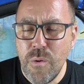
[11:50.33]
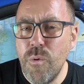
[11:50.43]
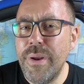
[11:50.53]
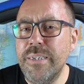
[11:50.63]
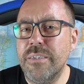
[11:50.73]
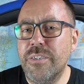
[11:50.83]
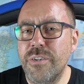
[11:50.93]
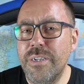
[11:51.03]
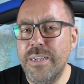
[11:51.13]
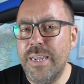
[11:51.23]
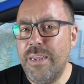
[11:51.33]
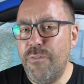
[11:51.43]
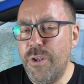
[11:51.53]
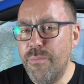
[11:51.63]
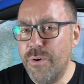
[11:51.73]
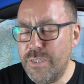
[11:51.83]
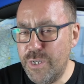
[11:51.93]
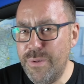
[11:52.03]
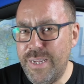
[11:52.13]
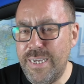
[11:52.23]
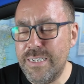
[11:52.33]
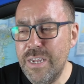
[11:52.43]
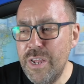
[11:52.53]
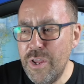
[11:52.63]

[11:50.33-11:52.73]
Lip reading: What means that suddenly, if you can buy 2 of these,